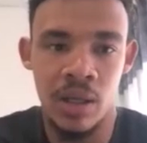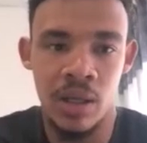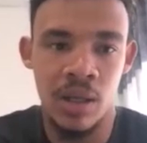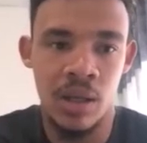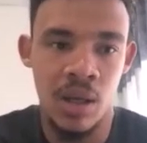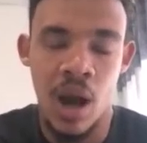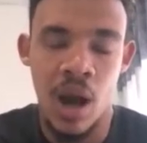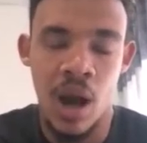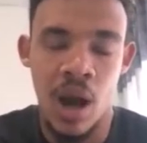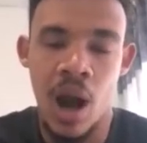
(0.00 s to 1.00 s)
didn't have
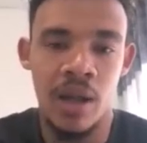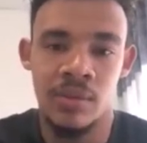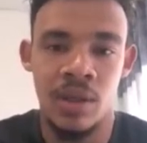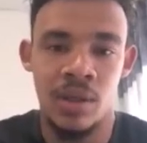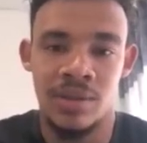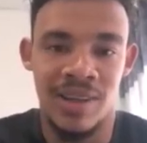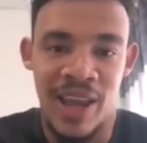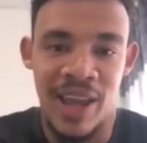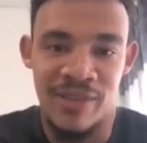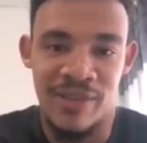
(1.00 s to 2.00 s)
any of these
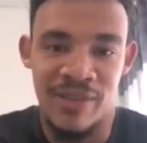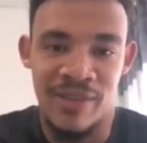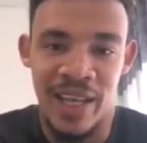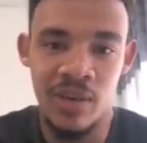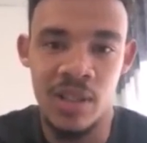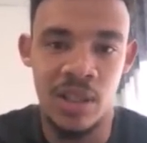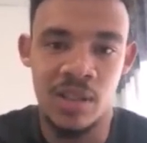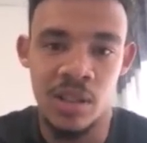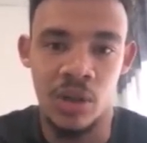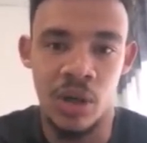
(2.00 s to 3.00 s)
things, you know. So
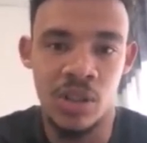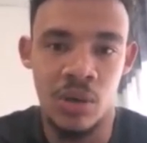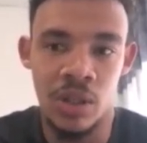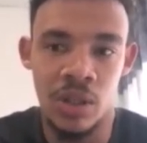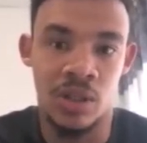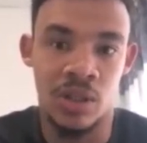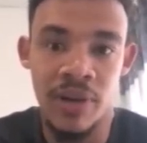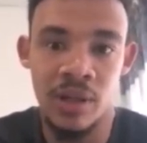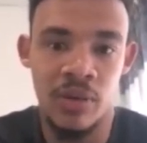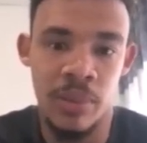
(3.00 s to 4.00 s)
it was difficult for me,
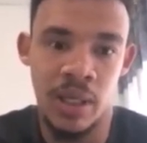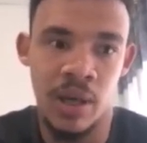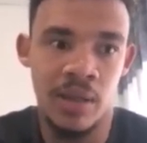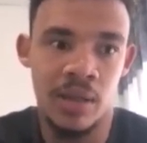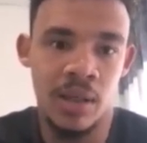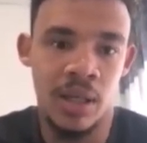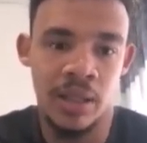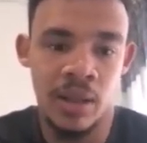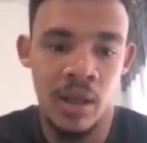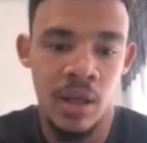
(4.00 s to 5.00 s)
and I didn't let,
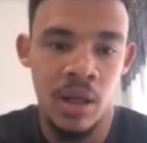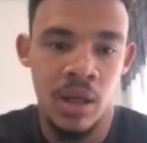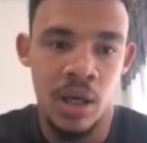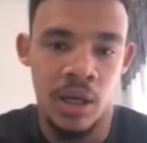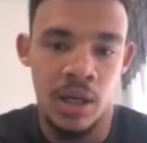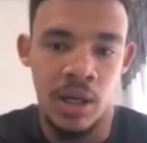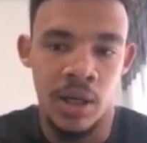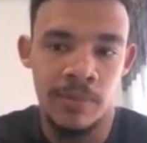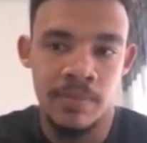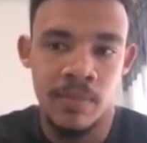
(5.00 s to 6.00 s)
uh,
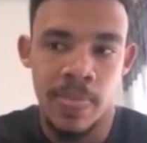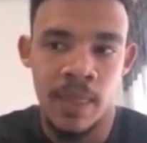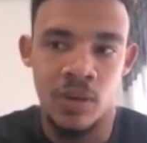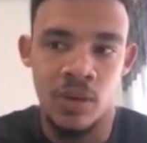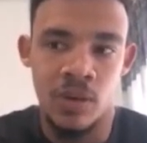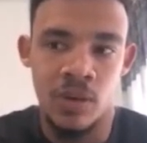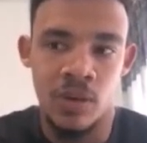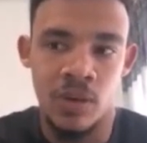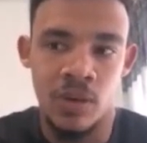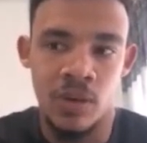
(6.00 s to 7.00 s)
you know,
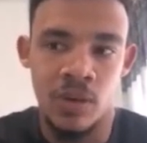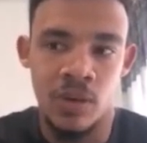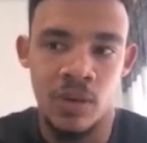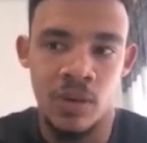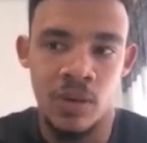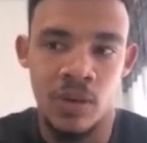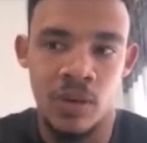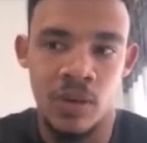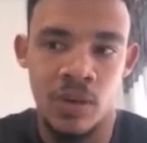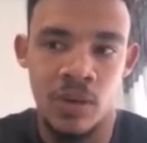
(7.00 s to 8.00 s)
things that
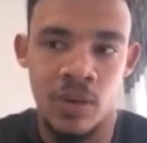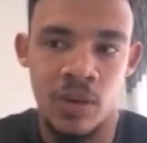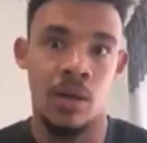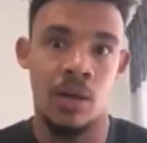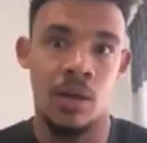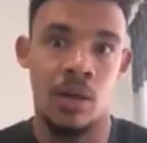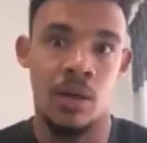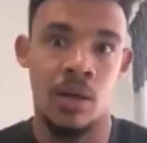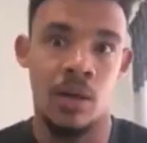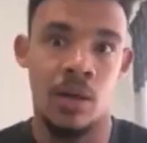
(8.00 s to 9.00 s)
uh, set
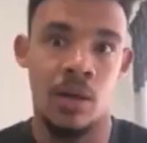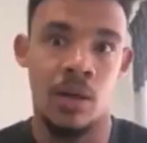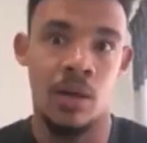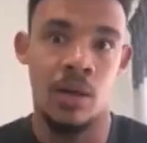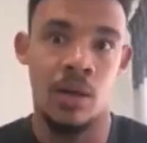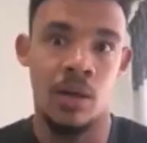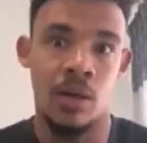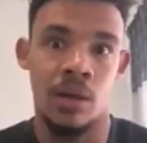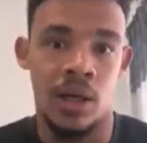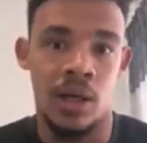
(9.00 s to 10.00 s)
me apart from
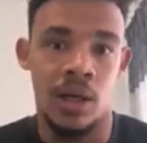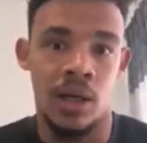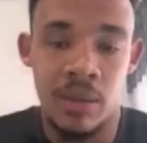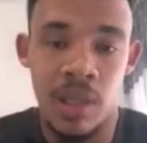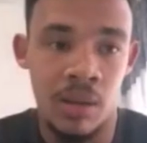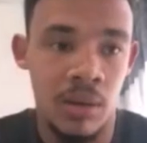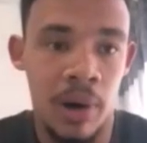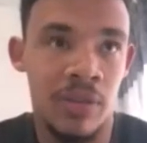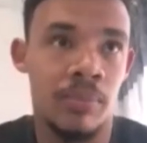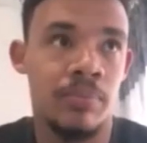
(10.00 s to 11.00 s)
people here in Joburg. I
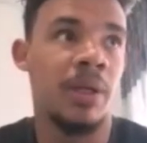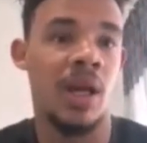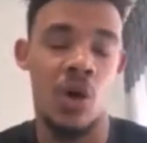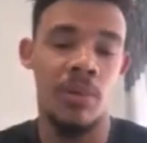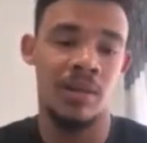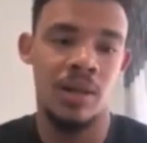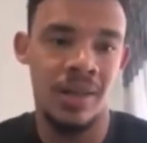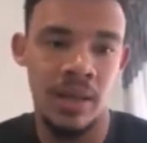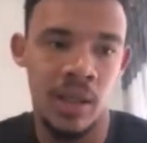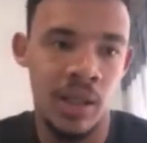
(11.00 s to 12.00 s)
didn't let that uh,
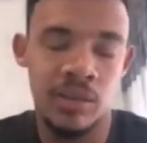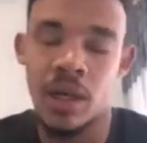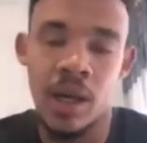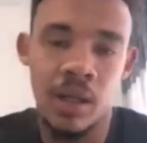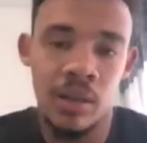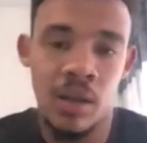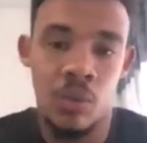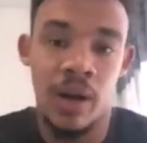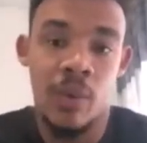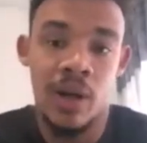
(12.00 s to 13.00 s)
derail what I
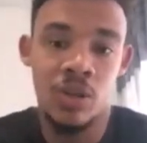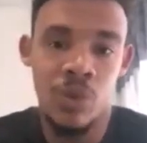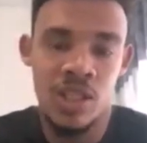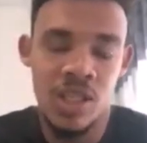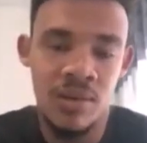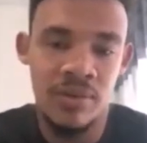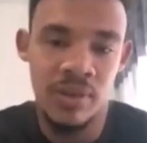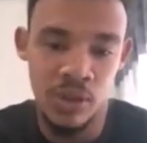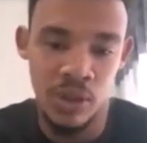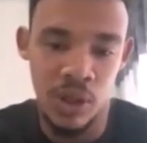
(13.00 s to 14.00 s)
wanted to achieve, you
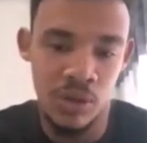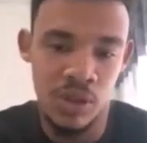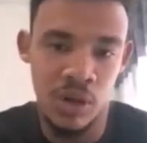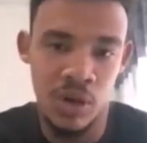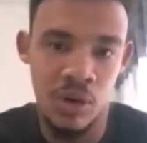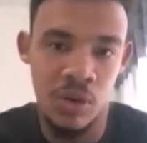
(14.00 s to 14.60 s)
know. So,